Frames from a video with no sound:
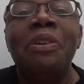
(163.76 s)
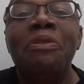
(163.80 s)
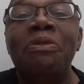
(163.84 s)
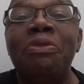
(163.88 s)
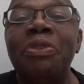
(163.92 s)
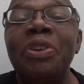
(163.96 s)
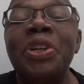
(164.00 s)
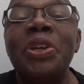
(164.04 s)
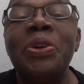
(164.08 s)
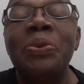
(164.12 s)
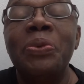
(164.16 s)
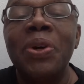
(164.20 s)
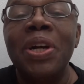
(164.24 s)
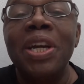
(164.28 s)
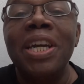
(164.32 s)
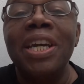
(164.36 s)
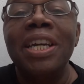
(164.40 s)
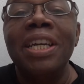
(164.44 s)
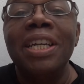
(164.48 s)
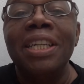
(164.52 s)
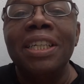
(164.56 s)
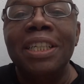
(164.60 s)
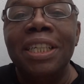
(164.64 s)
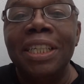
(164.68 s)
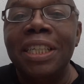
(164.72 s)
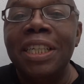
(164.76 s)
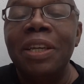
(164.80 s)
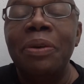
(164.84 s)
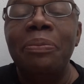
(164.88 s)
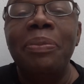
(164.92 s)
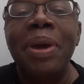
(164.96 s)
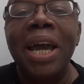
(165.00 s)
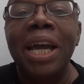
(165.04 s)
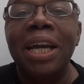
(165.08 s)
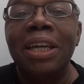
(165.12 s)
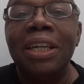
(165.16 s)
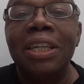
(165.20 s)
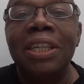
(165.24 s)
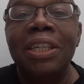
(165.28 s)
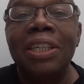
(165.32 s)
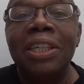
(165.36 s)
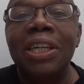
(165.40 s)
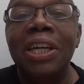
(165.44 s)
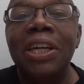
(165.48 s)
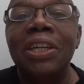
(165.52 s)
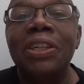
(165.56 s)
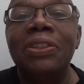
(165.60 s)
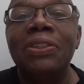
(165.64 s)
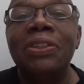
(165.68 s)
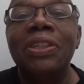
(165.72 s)
free way to get back to the
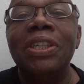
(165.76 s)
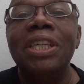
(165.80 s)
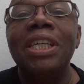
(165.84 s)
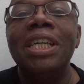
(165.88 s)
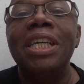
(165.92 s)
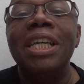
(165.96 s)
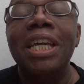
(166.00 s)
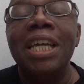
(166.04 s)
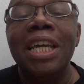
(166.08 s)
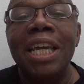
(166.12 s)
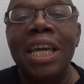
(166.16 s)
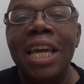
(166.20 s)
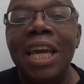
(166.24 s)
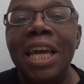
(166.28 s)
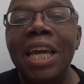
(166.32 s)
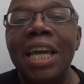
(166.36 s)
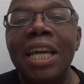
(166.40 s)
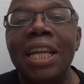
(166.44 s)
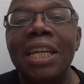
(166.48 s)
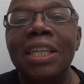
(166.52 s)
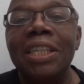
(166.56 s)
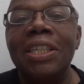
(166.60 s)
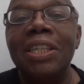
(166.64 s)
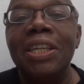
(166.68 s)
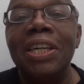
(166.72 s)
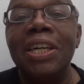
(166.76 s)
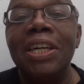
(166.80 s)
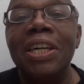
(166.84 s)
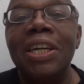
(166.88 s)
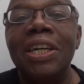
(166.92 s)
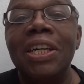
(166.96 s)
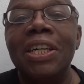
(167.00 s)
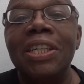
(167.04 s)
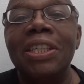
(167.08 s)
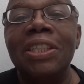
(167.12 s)
country and uh,